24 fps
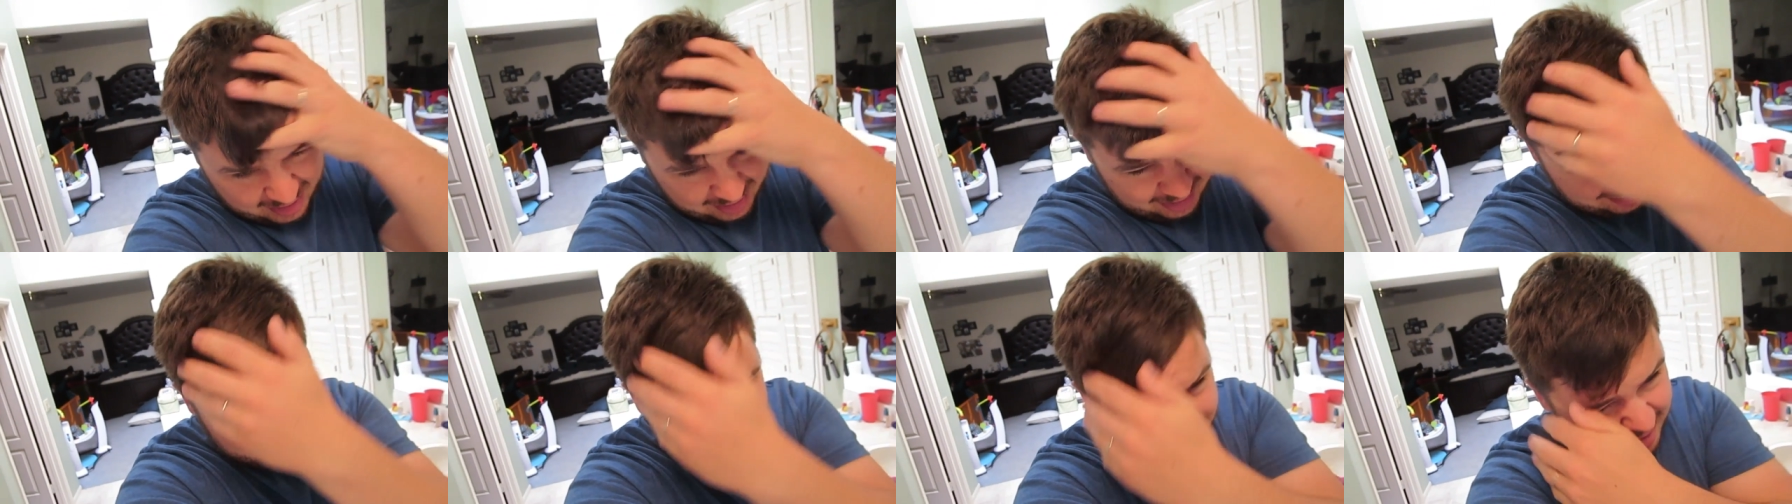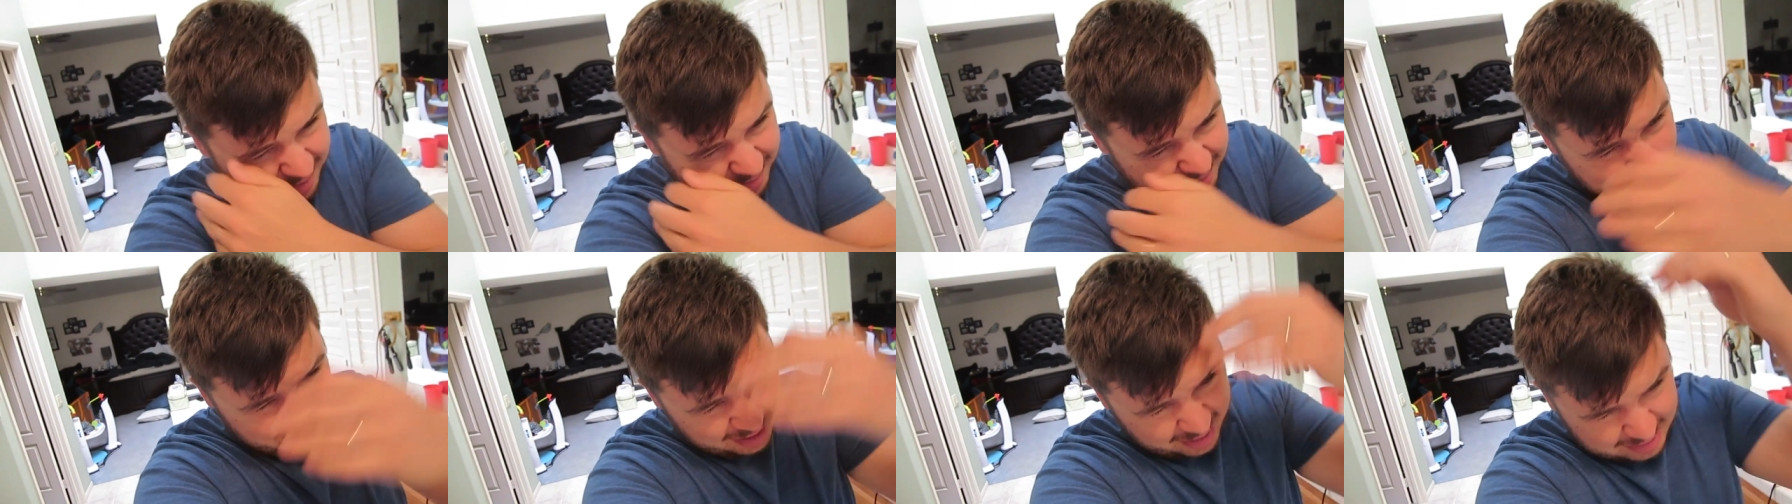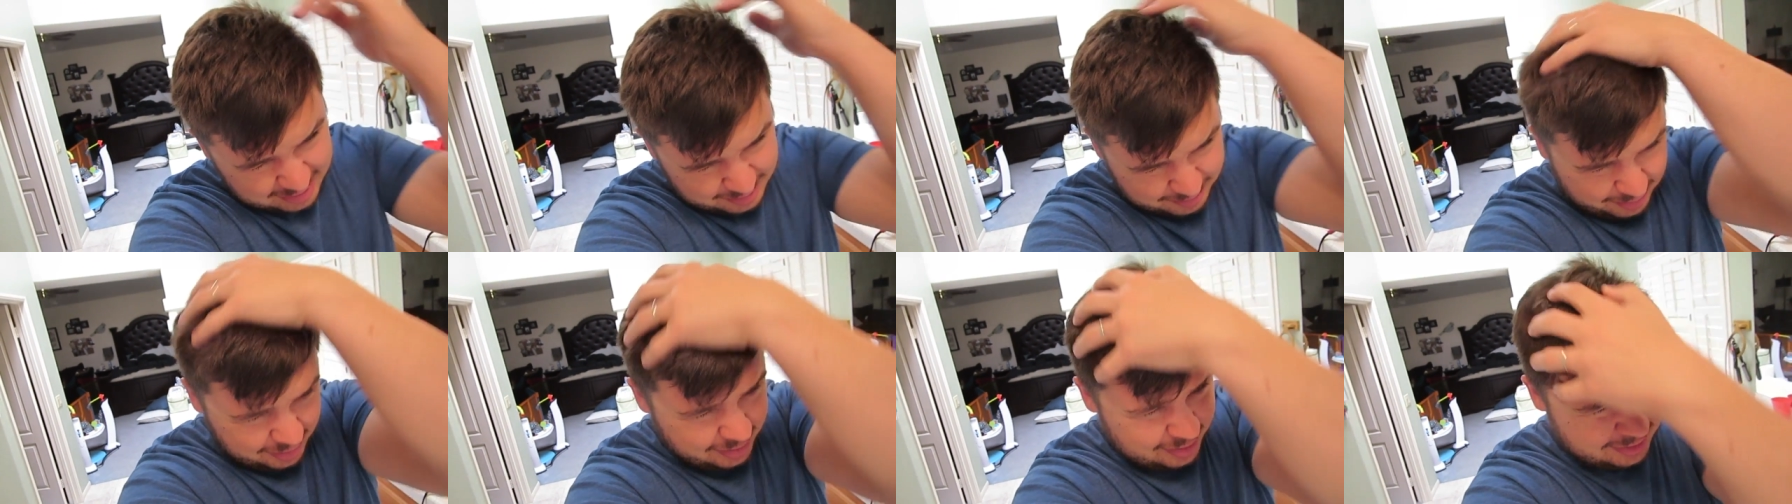I don't think my
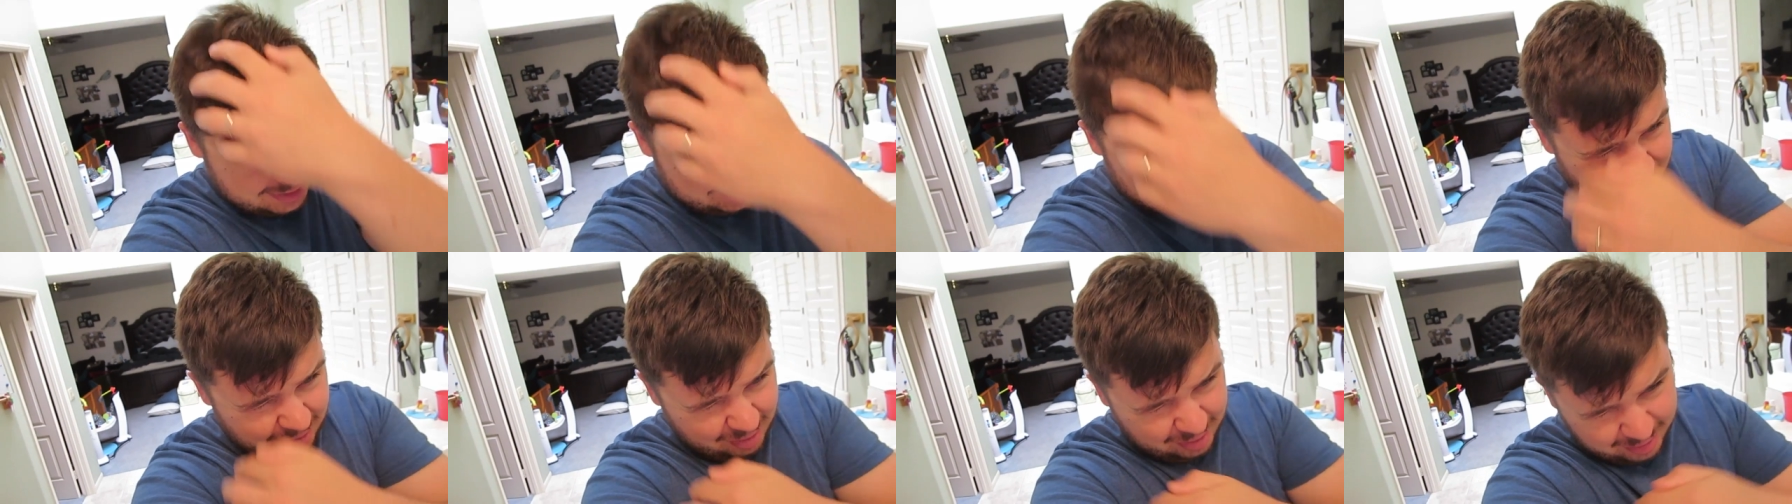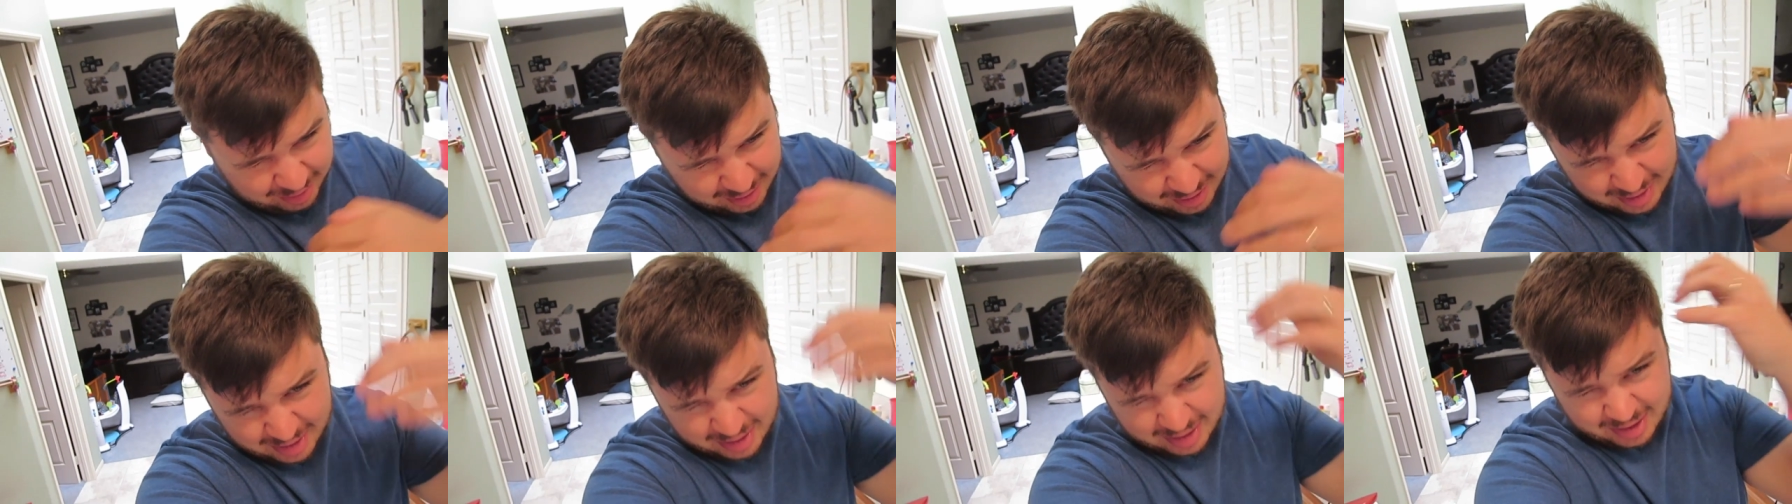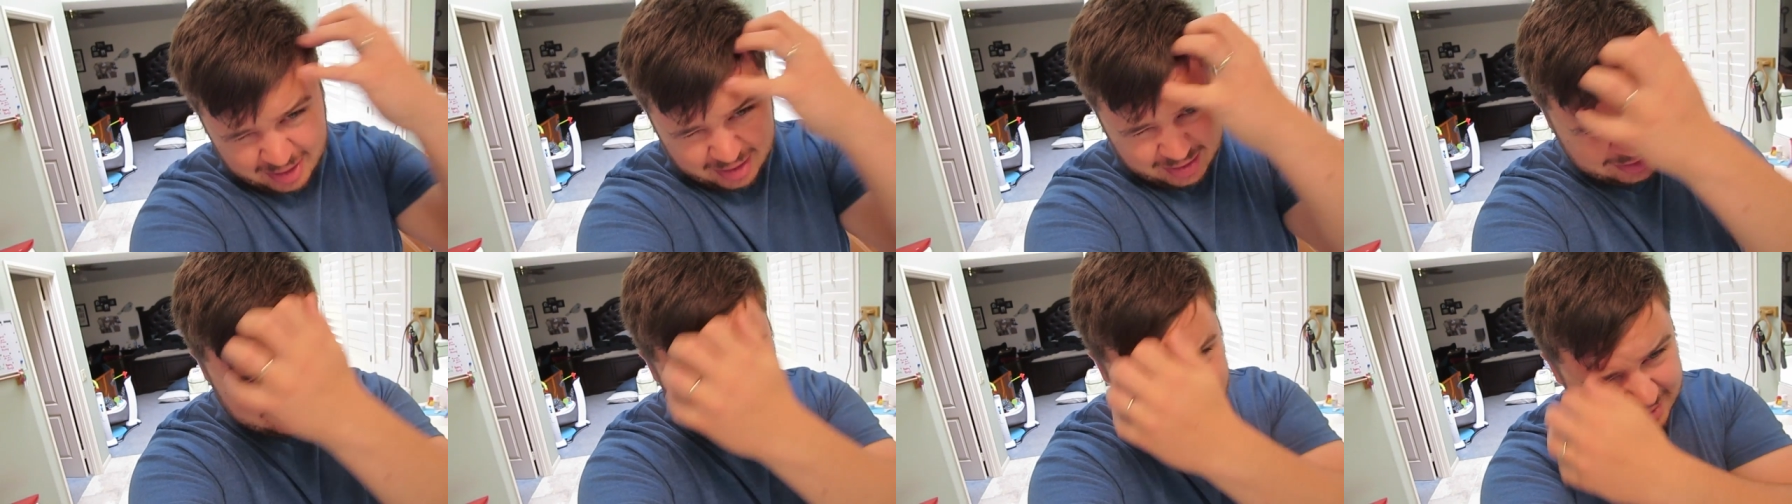hair's been this long
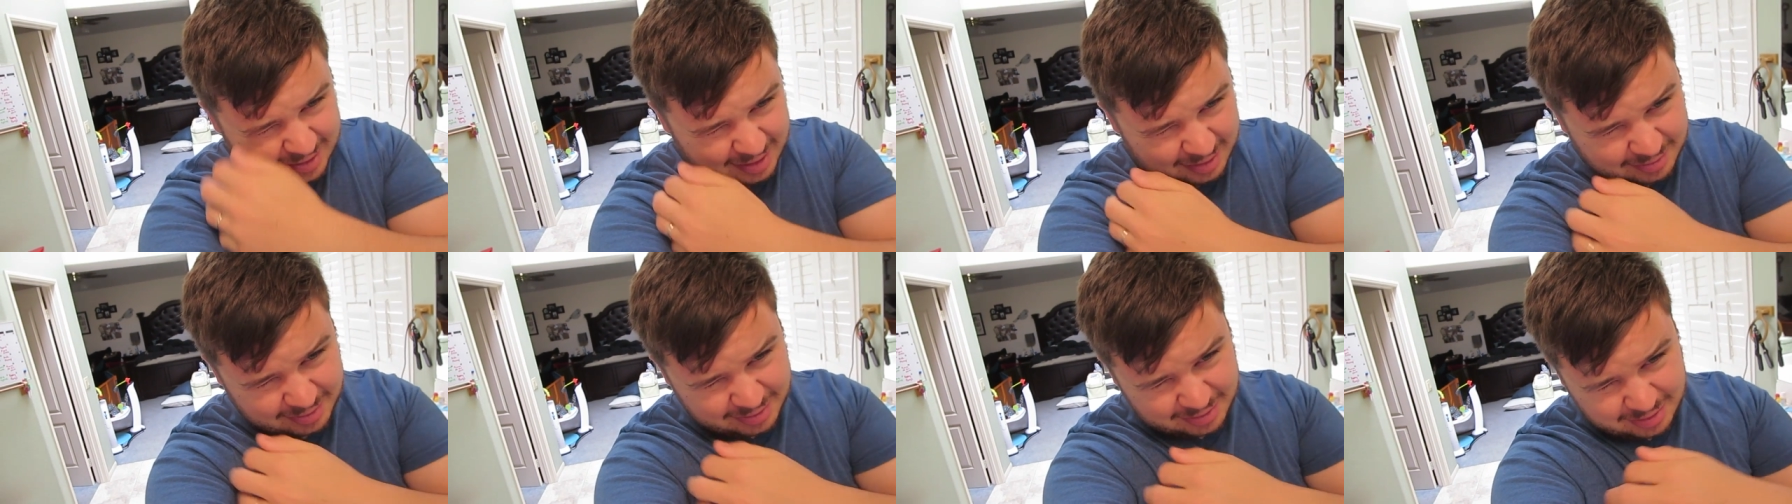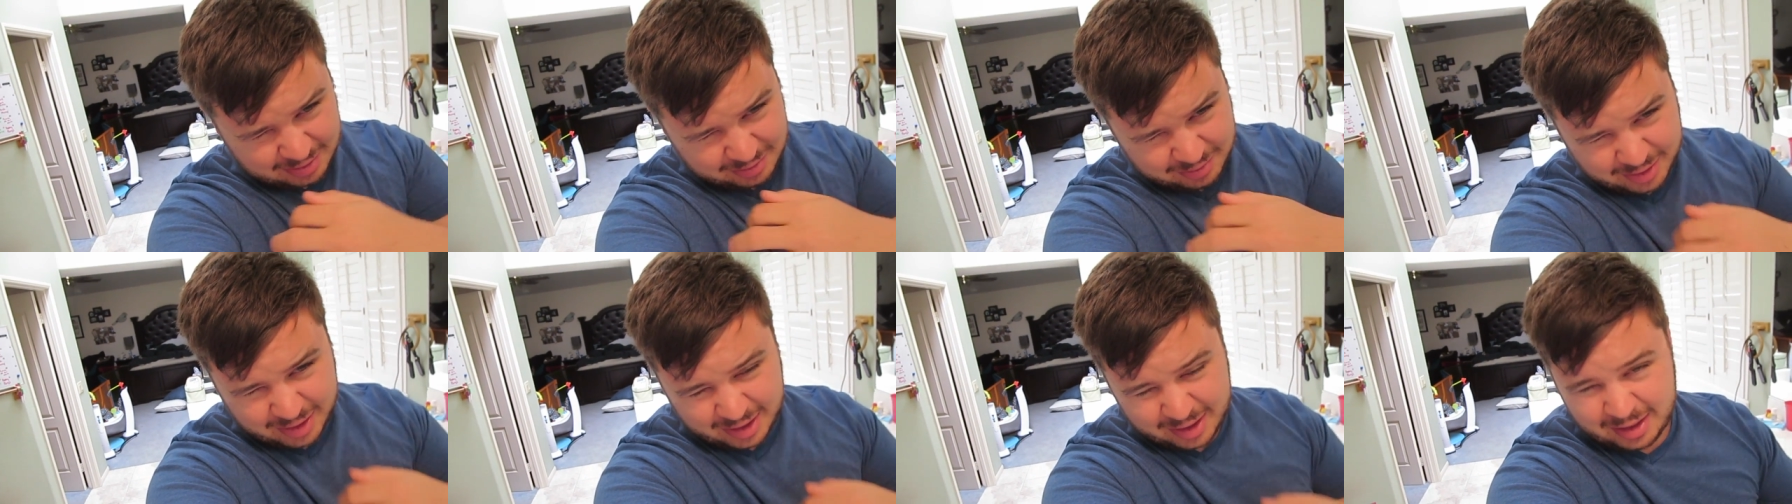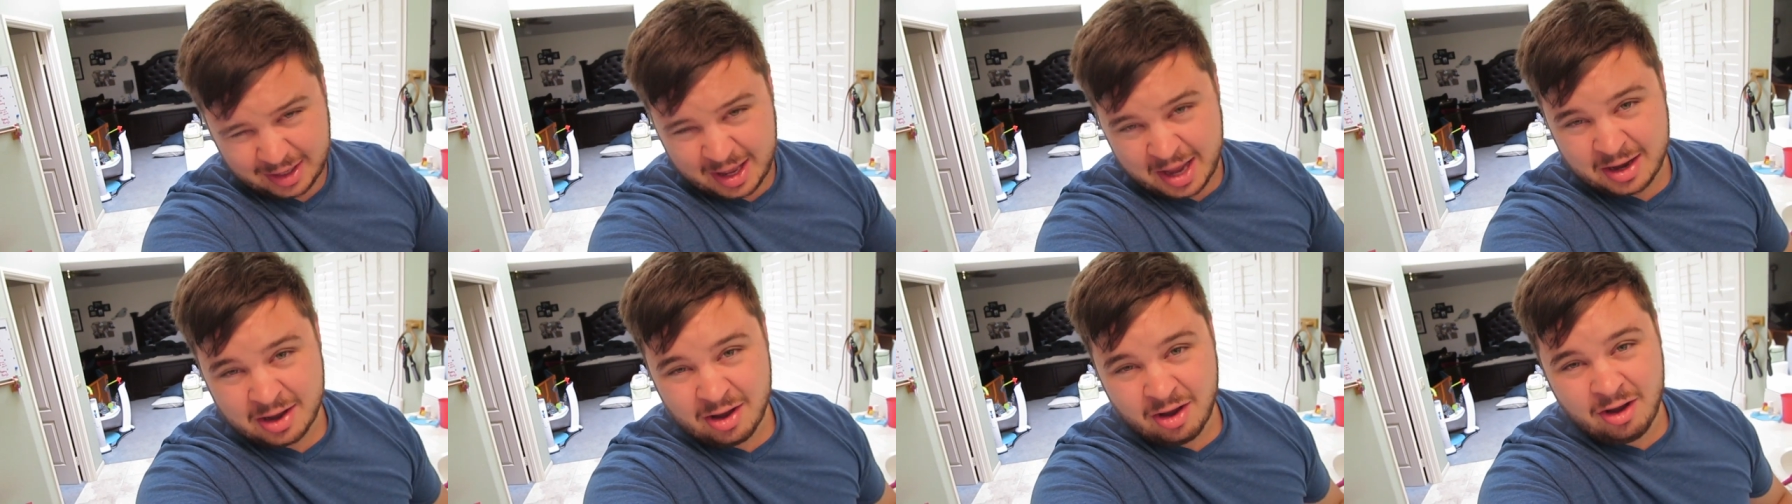since I was doing it
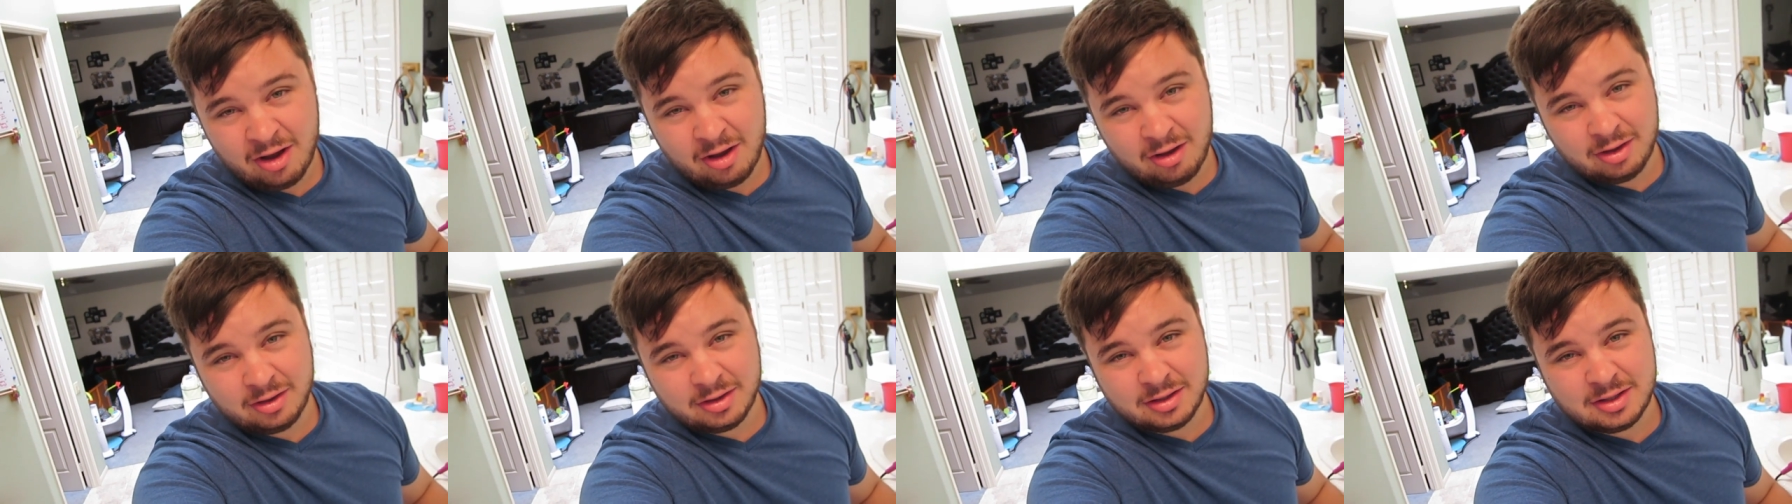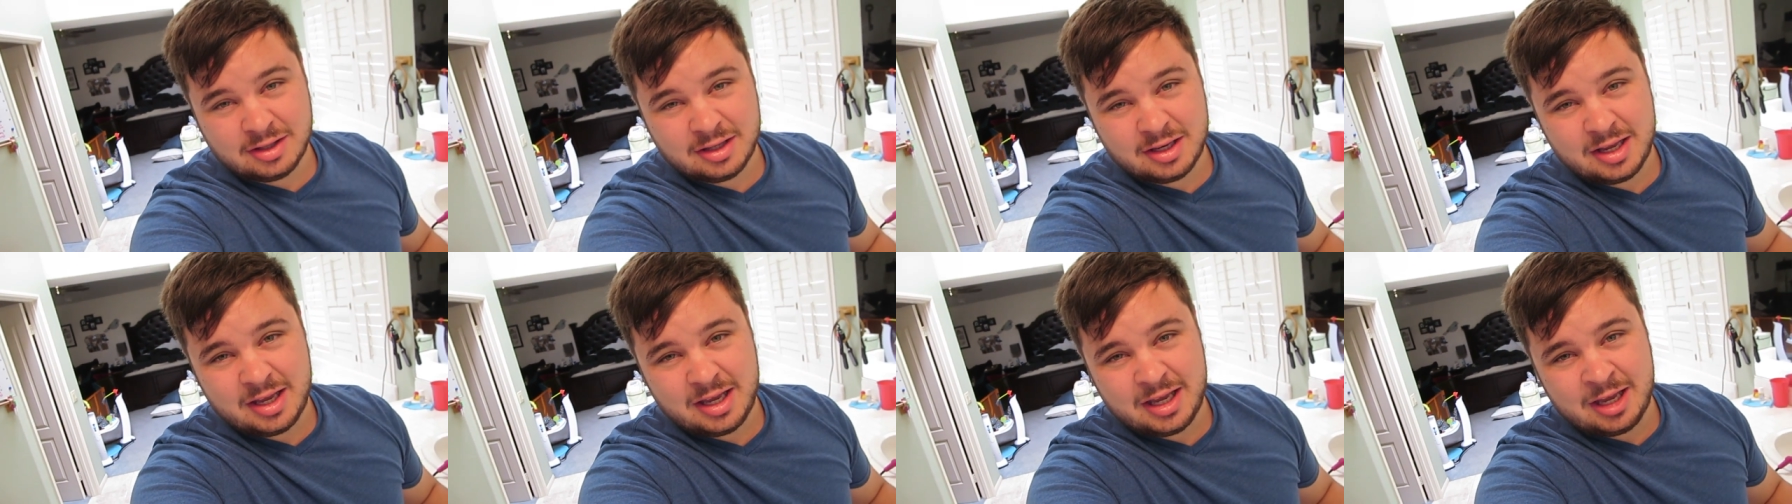like all